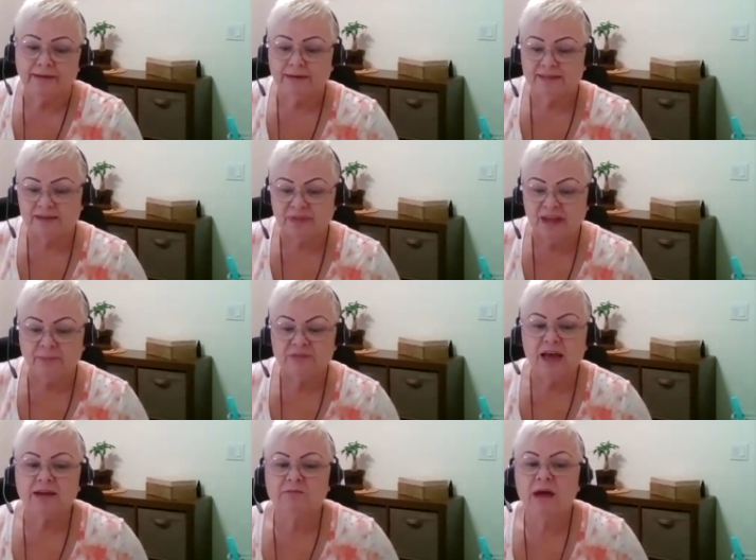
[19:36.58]
sometimes
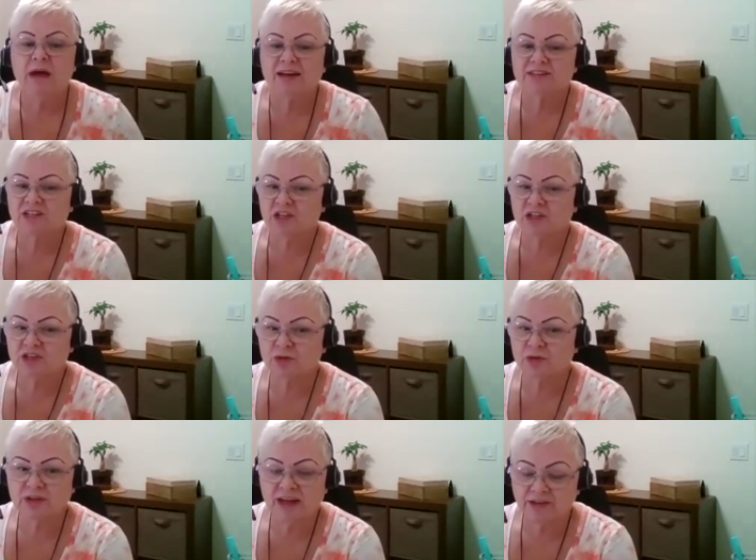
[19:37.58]
I'm asking
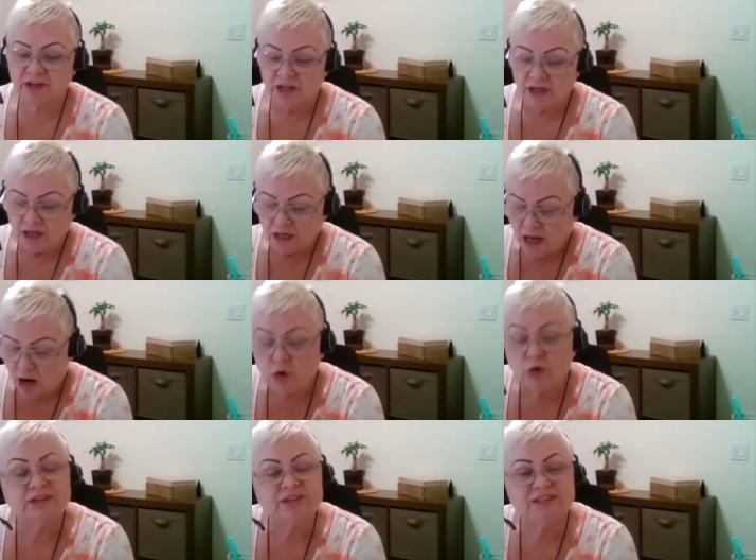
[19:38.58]
student,
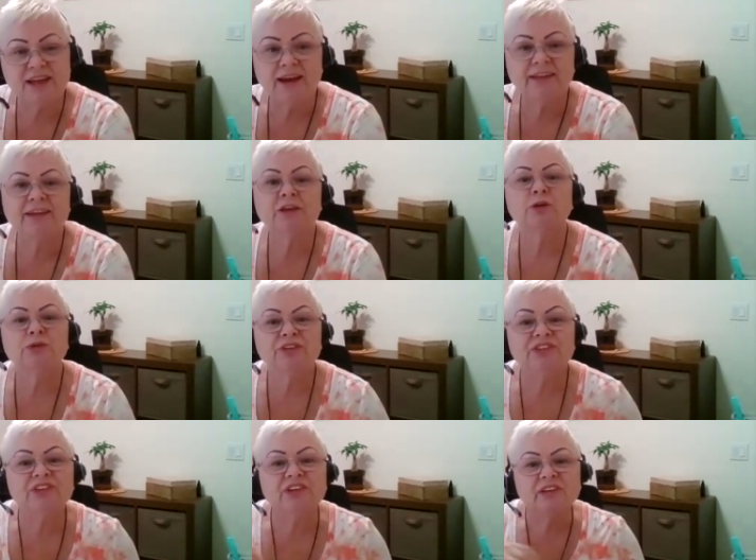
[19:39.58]
who is telling you
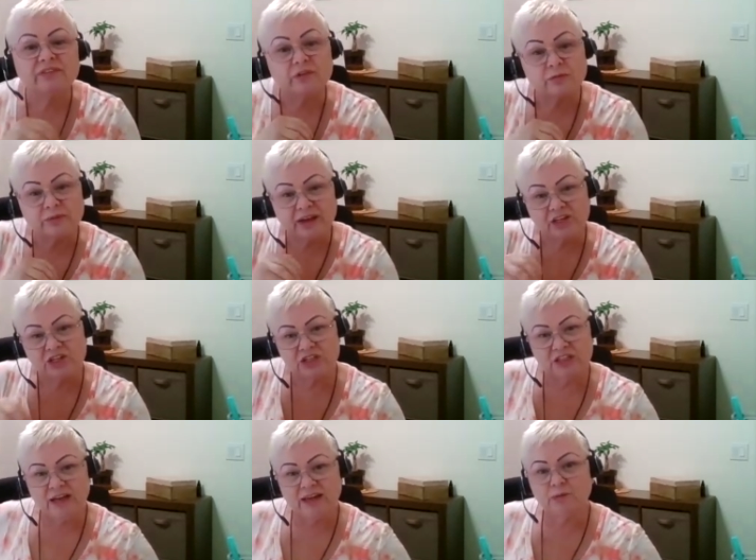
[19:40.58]
this
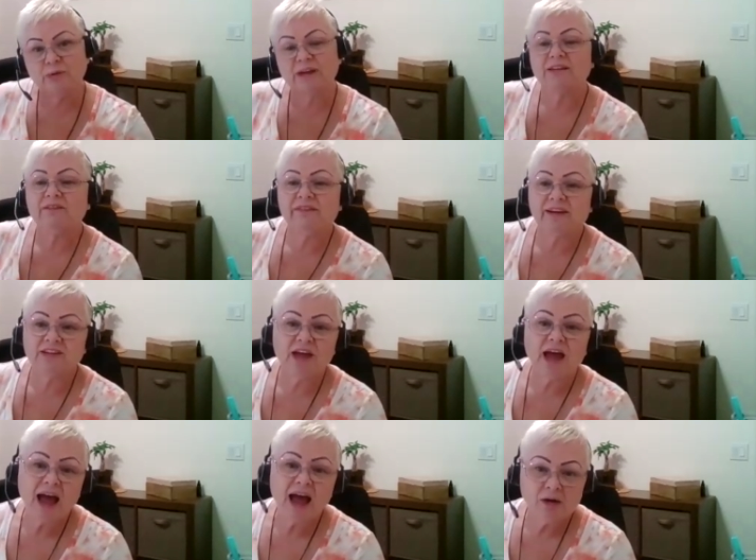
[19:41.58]
information? And we can find
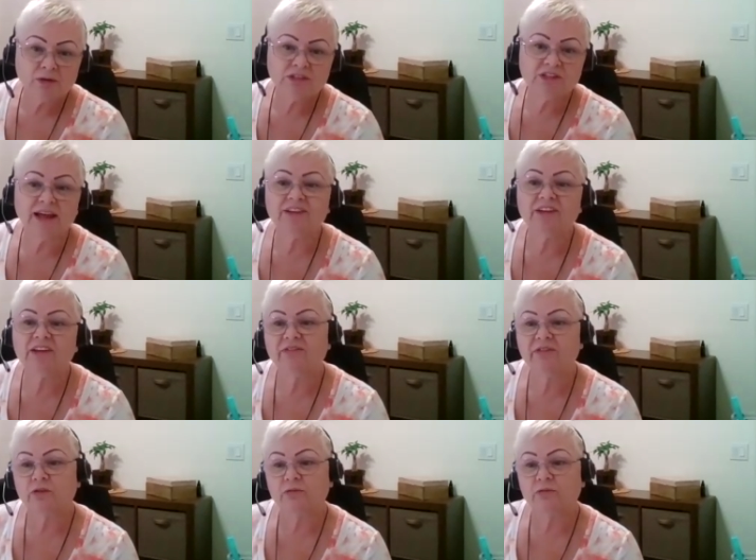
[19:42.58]
out that
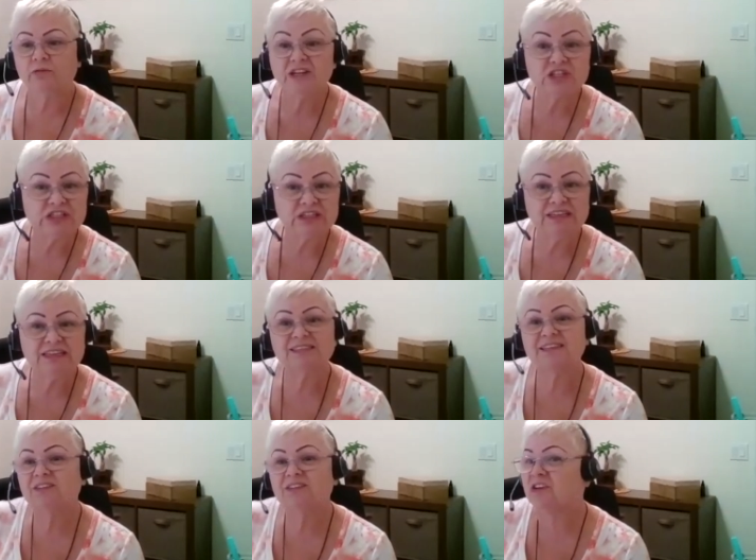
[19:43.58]
information is
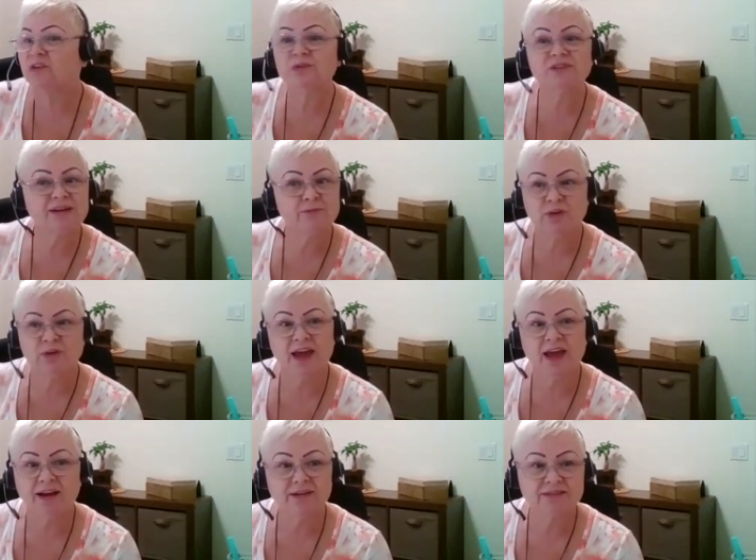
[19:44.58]
giving you someone
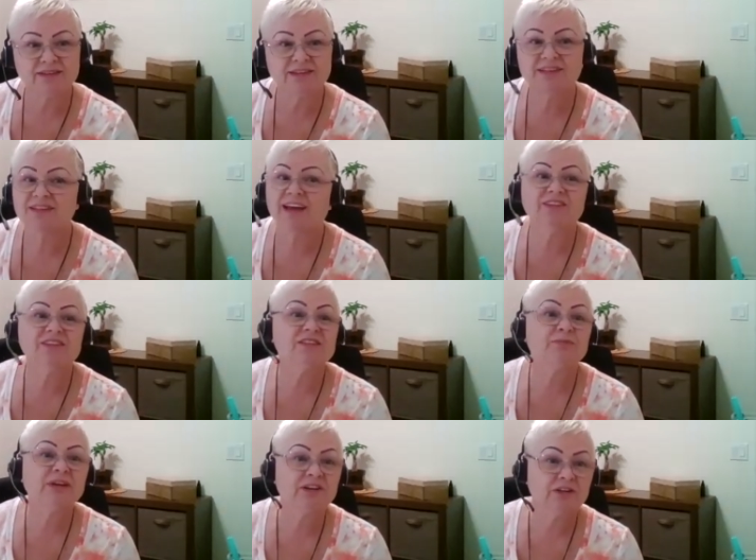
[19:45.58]
else. It's not the
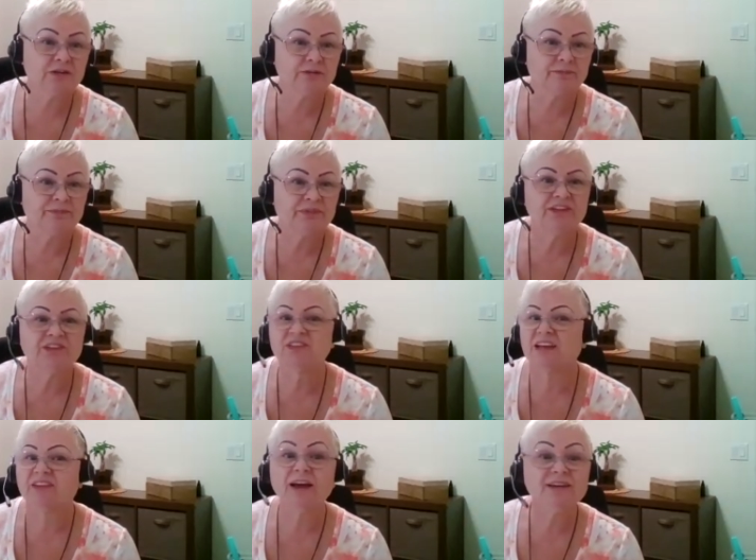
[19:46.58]
spirit, it's
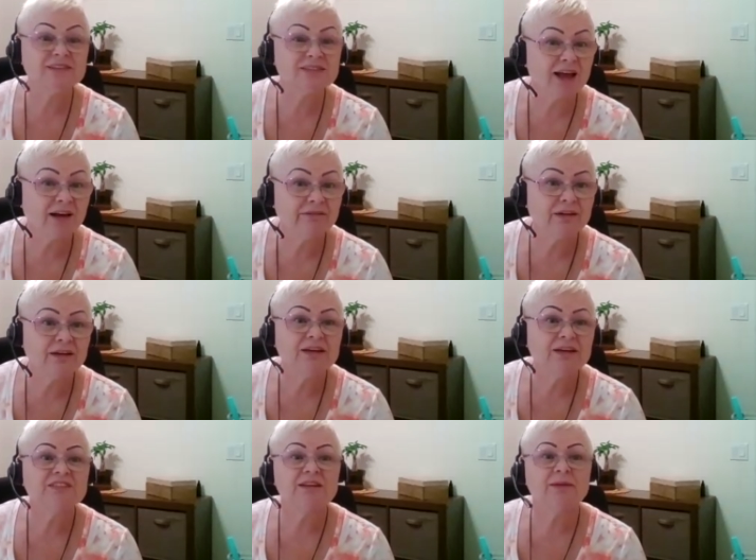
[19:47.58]
not high self,
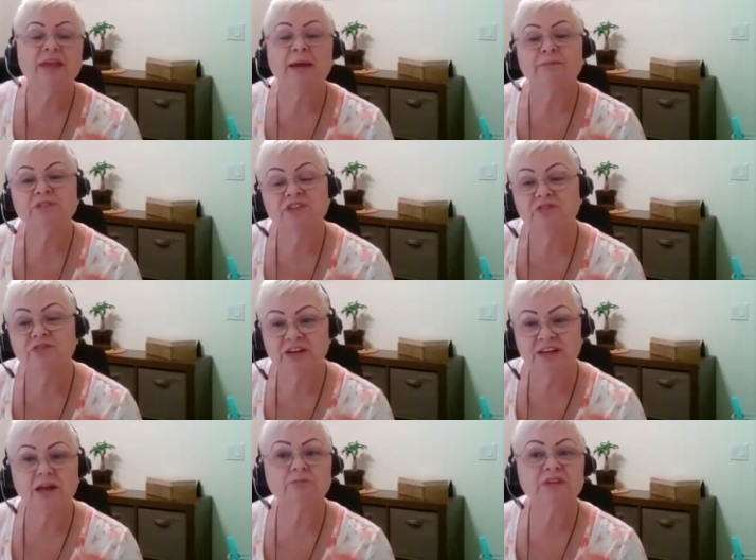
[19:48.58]
sometimes
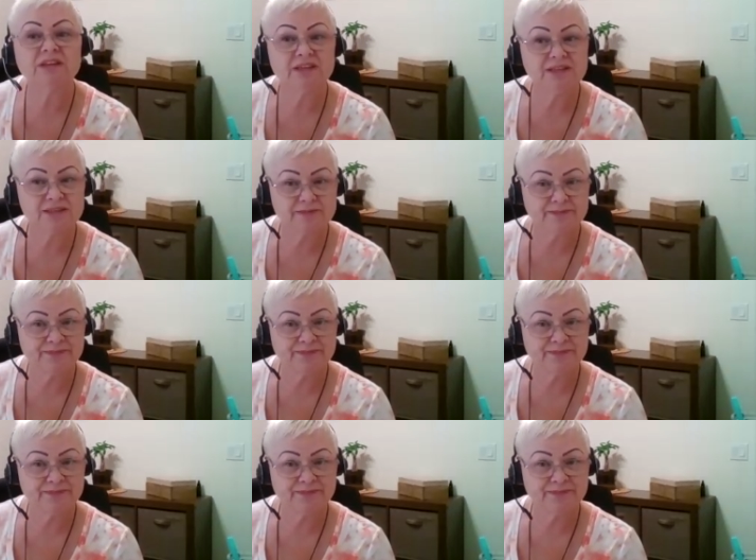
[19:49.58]
different committees.